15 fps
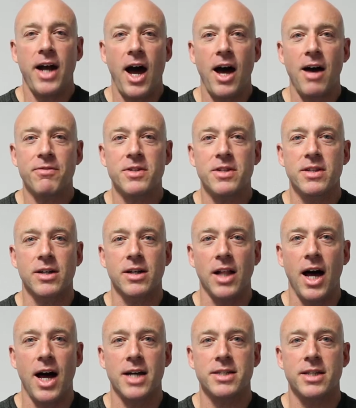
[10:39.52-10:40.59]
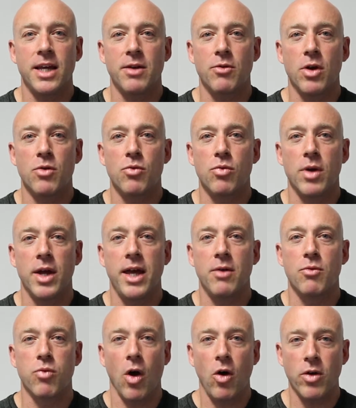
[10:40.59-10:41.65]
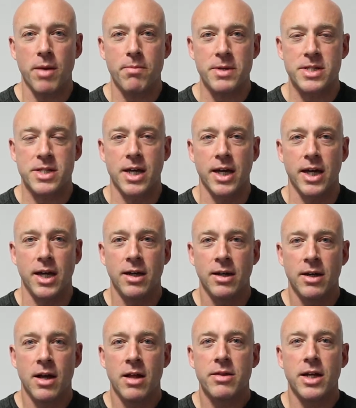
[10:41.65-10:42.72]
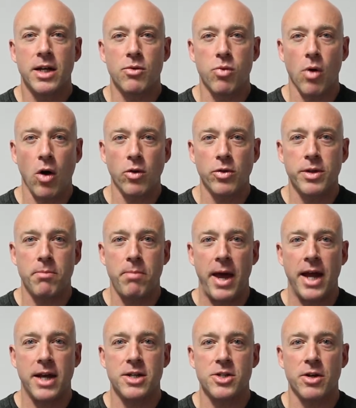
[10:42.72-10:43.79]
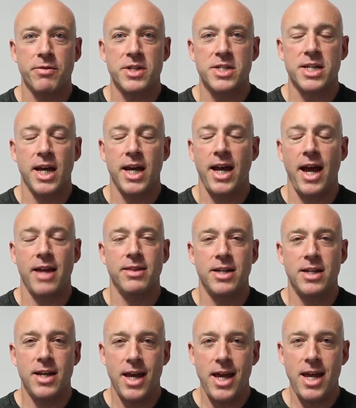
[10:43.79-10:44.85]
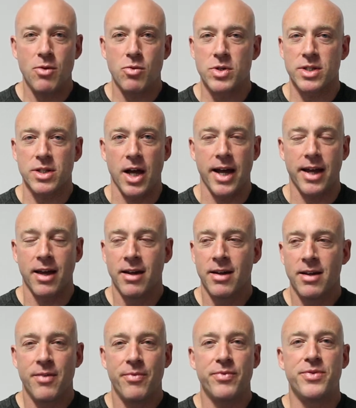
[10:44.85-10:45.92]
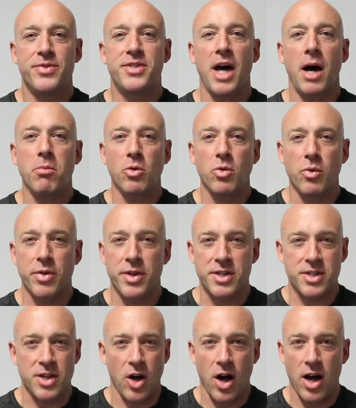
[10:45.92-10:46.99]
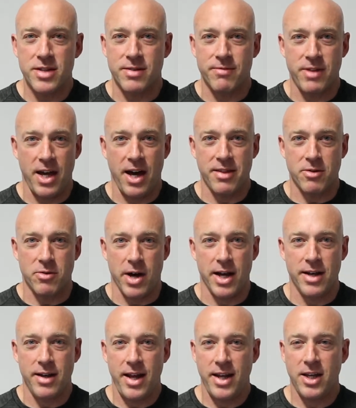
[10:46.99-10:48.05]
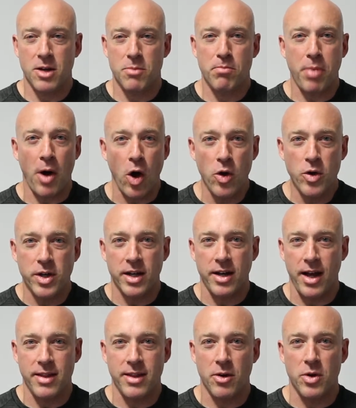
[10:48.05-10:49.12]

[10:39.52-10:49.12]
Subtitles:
after the class, he rolled up his gi, then he rolled the bandage off his knee, and the knee was like double the size of the other one. You could poke it and there